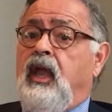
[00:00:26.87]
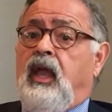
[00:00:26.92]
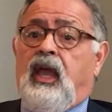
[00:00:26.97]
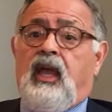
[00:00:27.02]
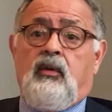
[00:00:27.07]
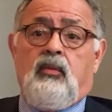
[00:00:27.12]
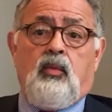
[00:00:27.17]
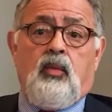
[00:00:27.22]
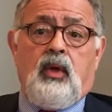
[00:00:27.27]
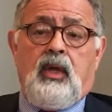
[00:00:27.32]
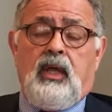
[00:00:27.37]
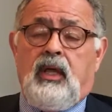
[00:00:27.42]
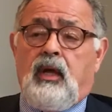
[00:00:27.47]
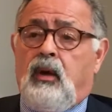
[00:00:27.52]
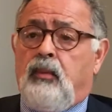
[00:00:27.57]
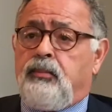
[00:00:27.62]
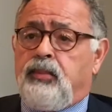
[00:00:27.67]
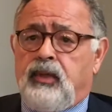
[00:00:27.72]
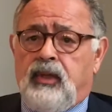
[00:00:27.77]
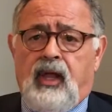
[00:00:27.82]
and we
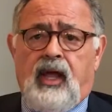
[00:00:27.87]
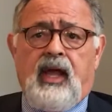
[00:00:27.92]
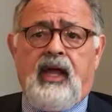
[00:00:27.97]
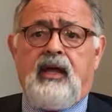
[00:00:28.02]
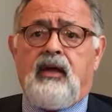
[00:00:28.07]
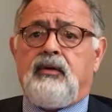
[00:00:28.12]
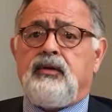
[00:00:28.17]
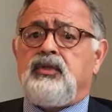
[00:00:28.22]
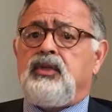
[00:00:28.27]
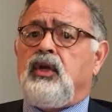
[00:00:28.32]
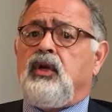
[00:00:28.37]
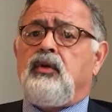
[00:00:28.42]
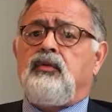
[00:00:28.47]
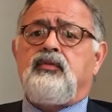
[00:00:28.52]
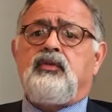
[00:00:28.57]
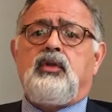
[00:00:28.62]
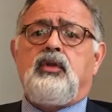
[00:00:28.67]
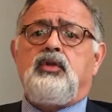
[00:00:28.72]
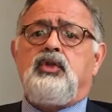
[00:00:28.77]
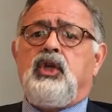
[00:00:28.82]
apply
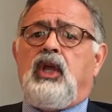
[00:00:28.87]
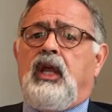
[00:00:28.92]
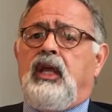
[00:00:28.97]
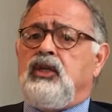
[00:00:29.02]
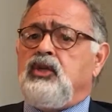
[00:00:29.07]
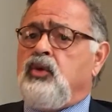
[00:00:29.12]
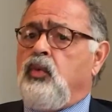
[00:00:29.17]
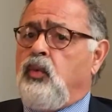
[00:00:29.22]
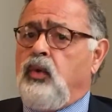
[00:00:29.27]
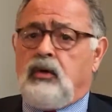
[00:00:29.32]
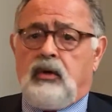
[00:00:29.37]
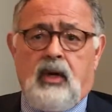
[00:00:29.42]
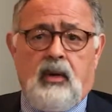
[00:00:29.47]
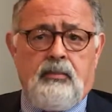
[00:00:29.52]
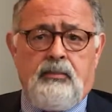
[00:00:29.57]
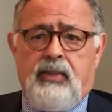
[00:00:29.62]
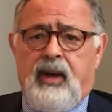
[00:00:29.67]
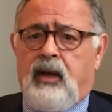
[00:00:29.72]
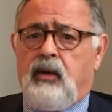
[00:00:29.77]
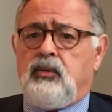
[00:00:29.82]
ourselves to change. We're
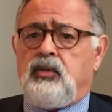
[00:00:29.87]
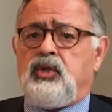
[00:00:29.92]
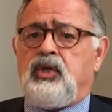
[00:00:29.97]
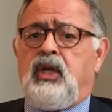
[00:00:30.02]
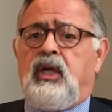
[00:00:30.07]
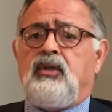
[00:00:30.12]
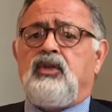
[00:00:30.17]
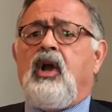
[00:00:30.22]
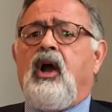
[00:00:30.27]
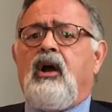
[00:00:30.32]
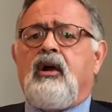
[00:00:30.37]
about change.